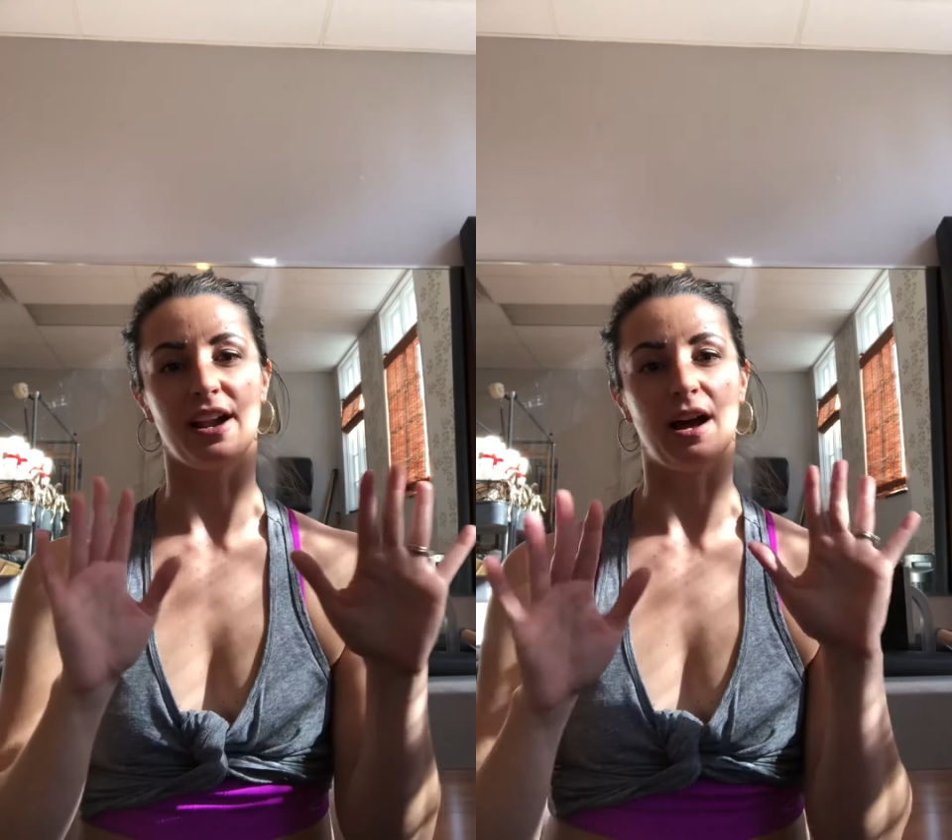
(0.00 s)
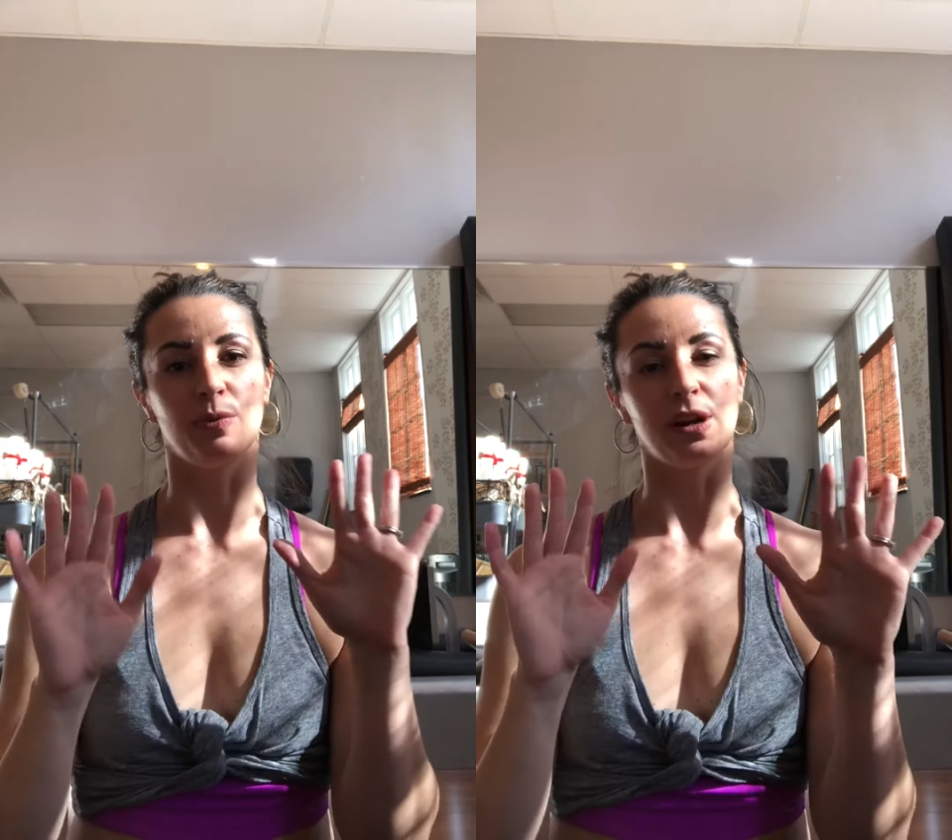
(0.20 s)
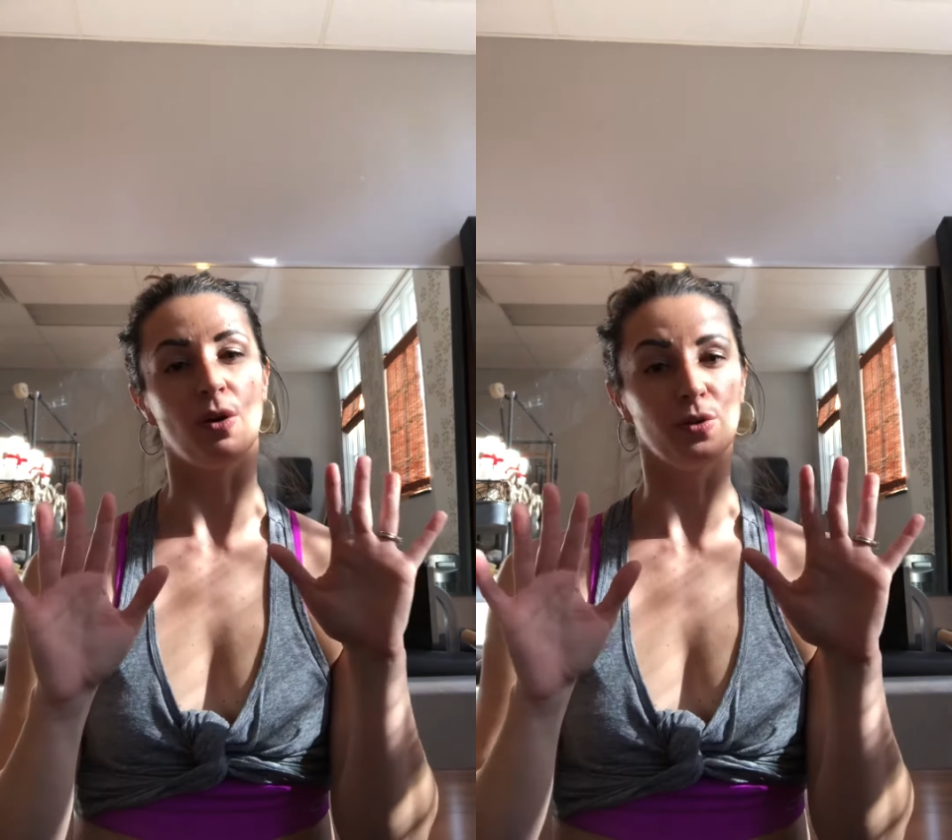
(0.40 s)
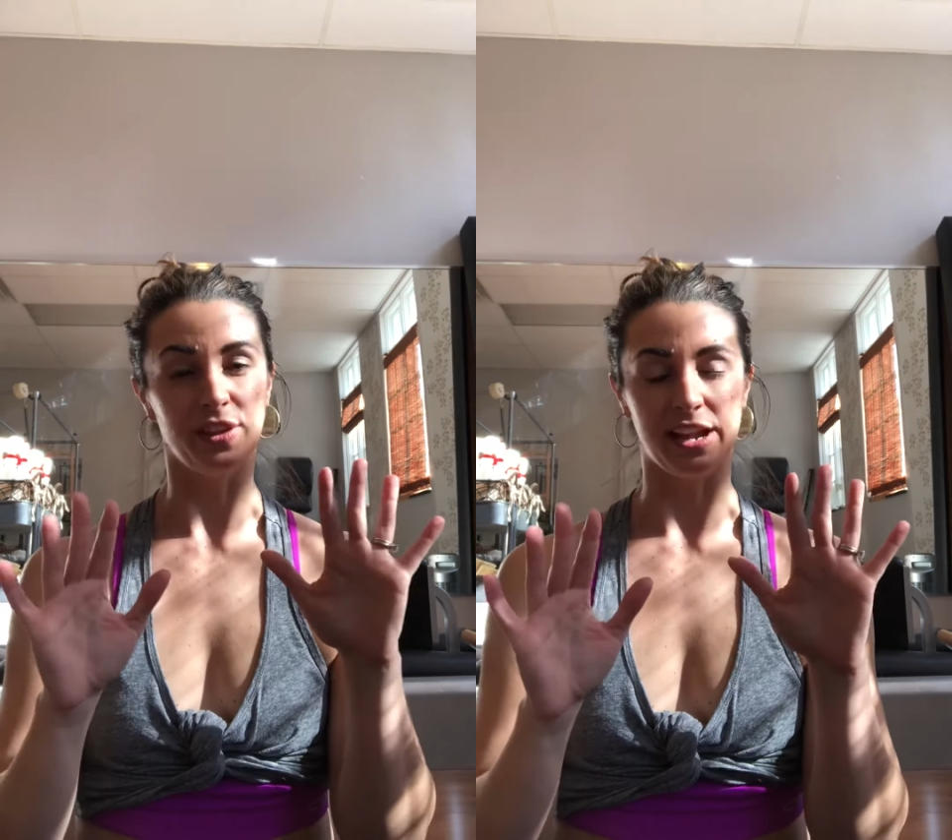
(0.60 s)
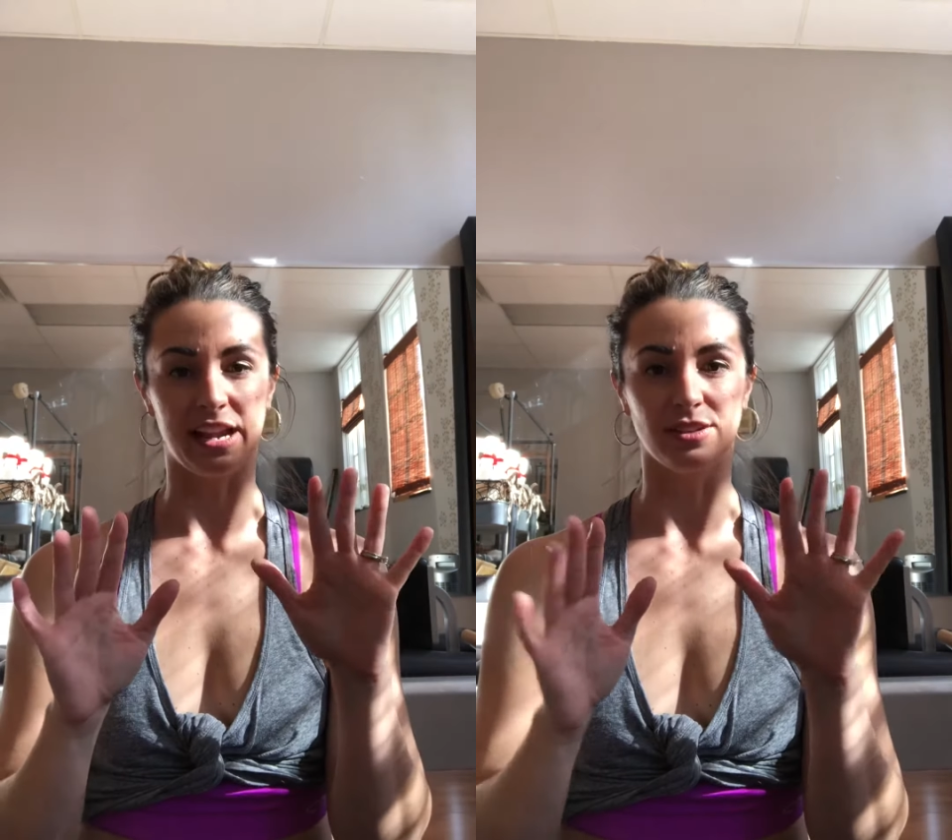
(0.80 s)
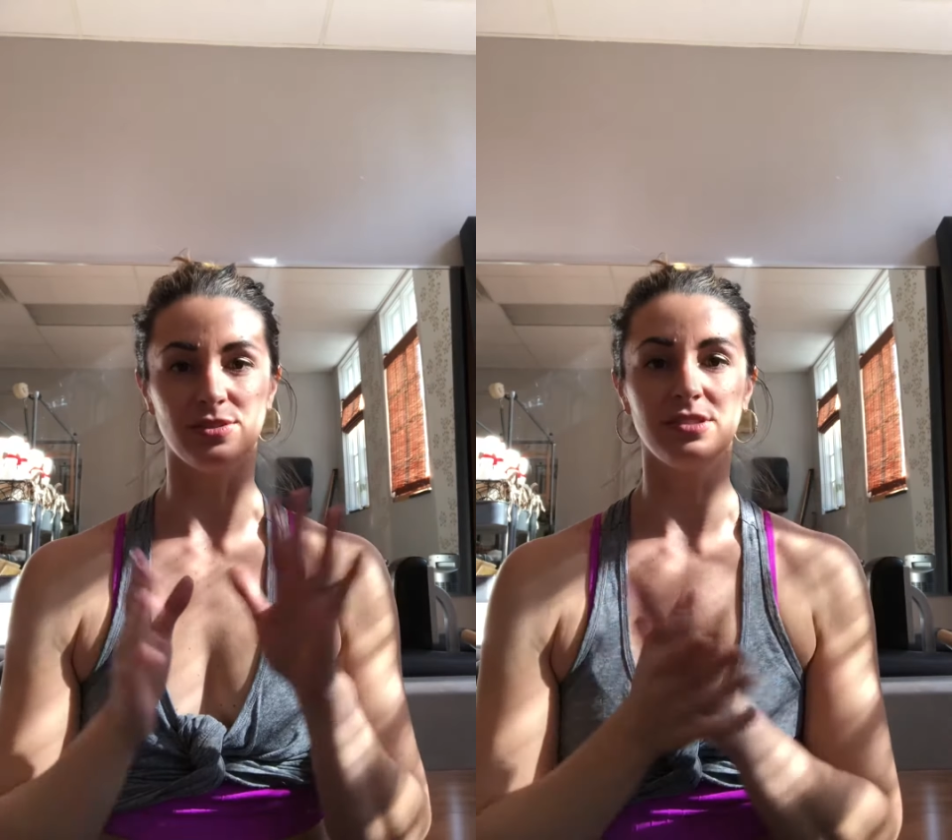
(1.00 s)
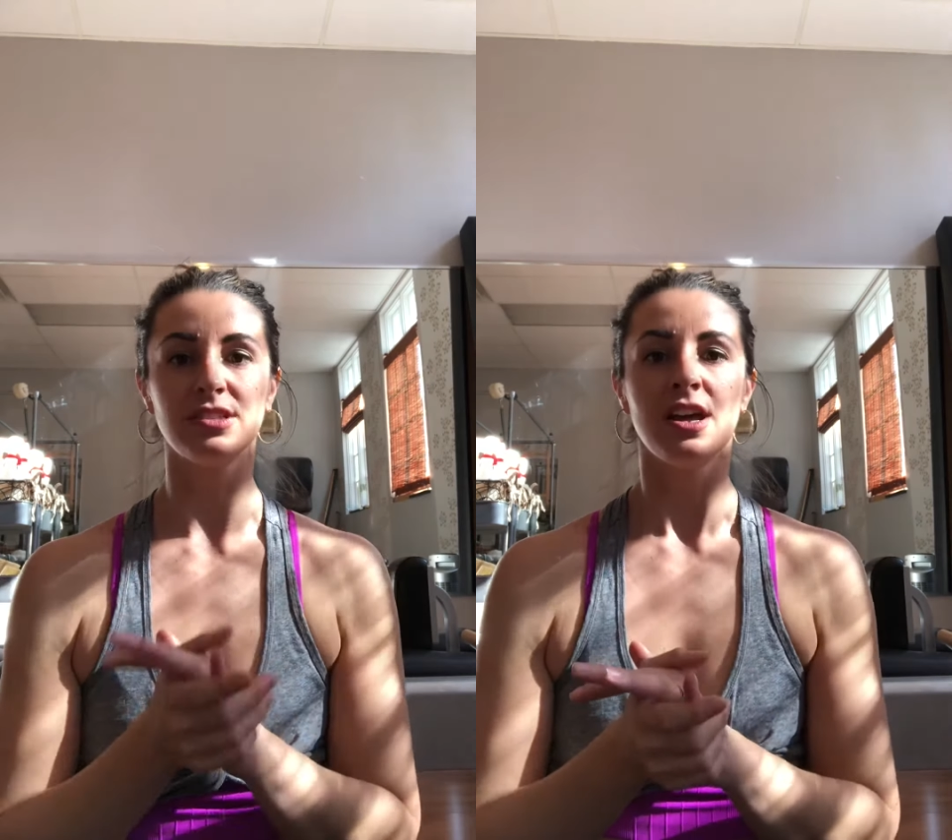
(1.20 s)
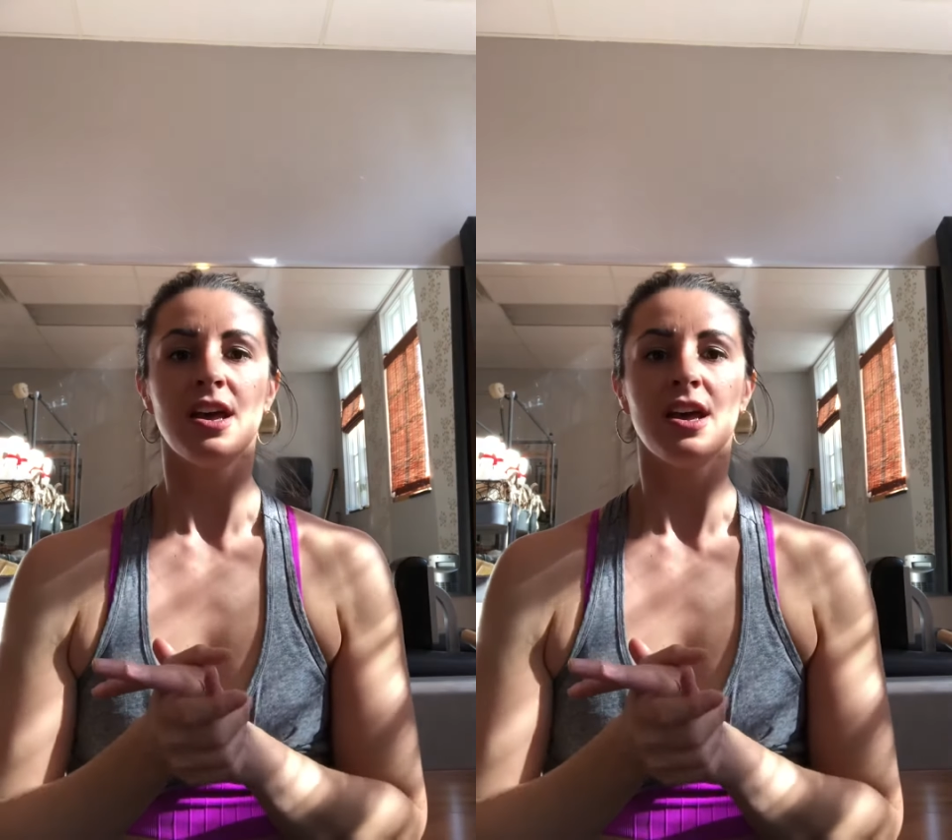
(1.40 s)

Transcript: how we hold the handles.